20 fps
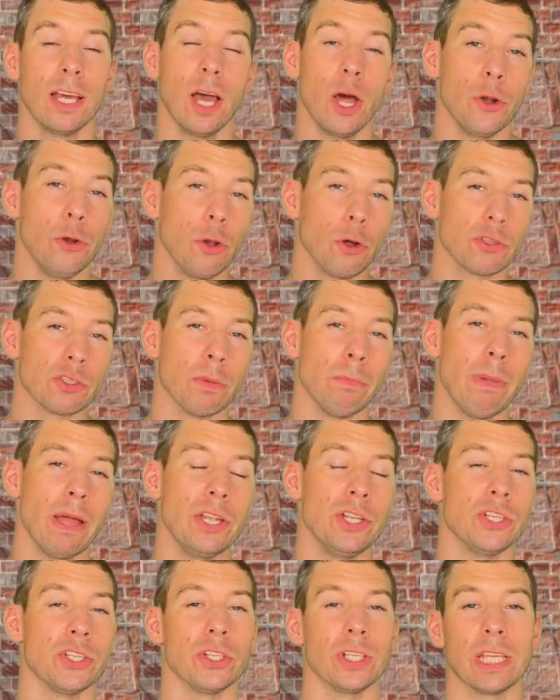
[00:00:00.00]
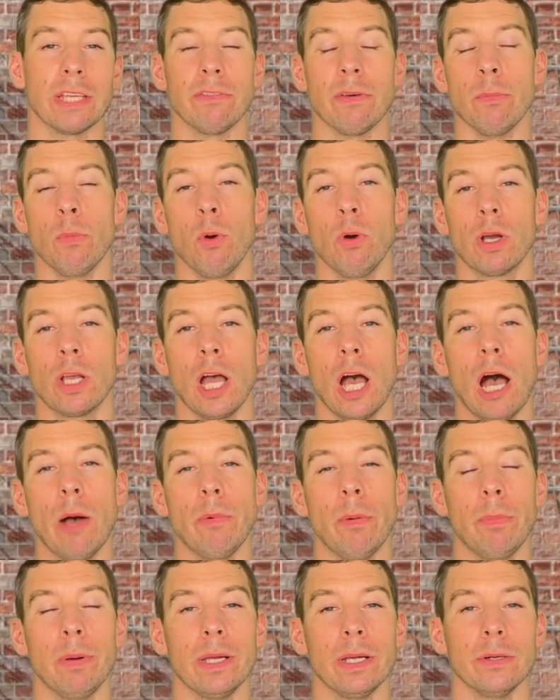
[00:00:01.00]
not to mention give it more curb
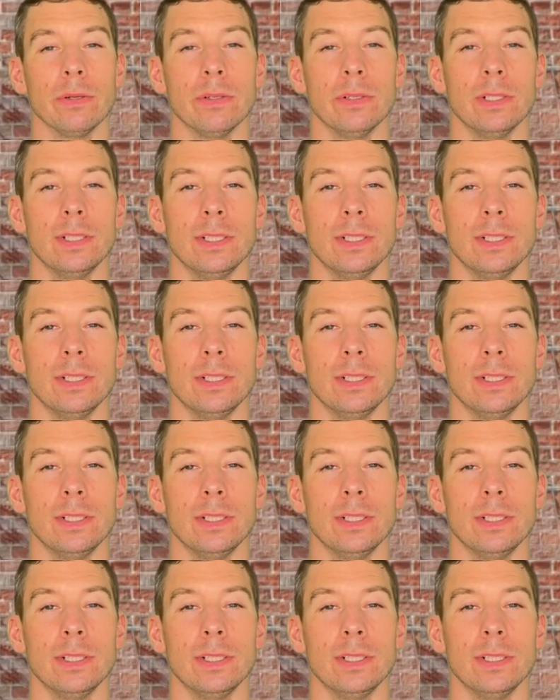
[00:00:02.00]
appeal.